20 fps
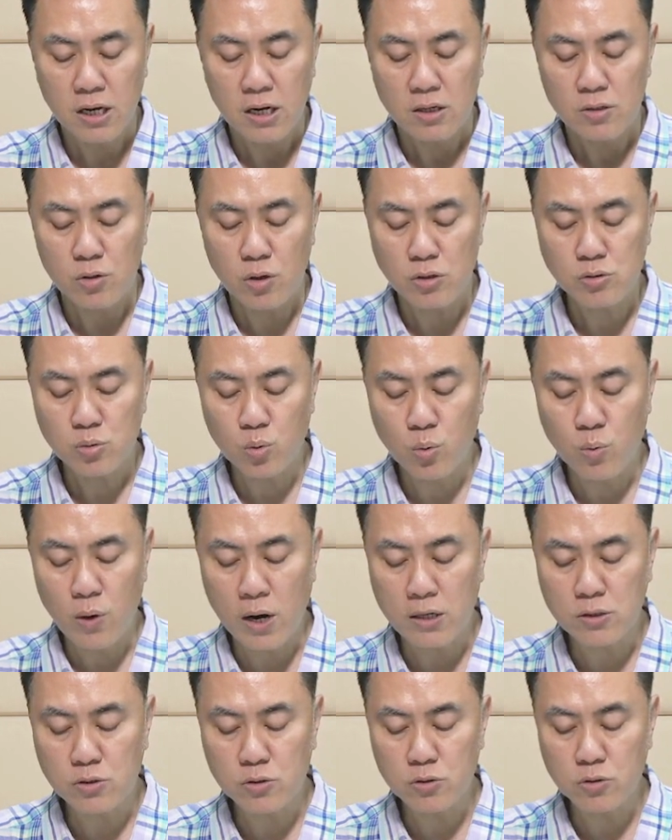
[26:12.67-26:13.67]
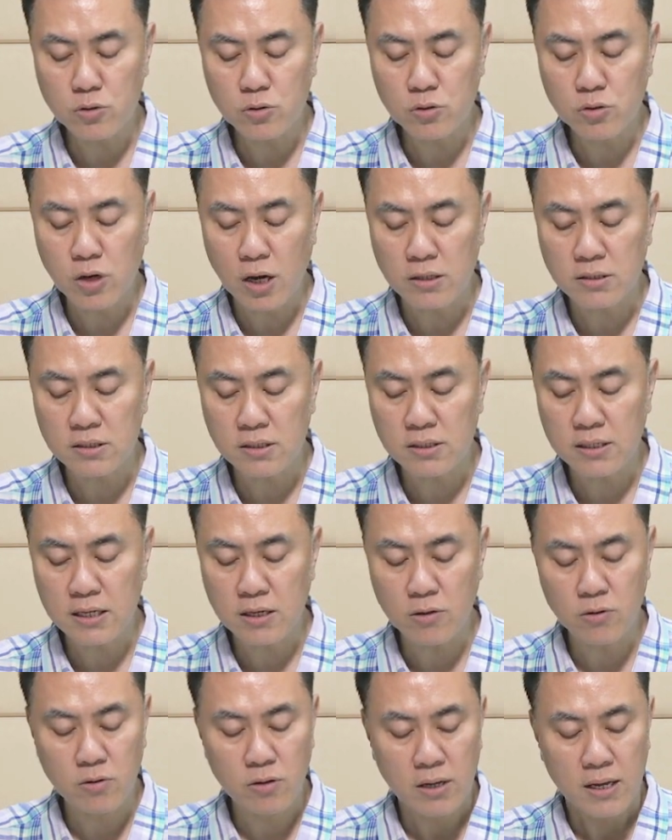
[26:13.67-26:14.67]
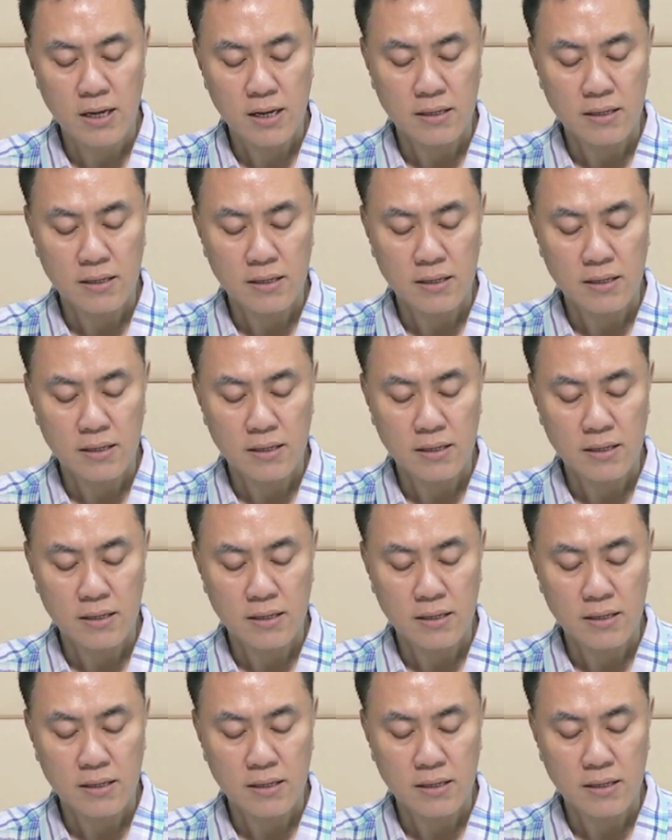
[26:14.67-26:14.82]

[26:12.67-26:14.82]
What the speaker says: those who want to continue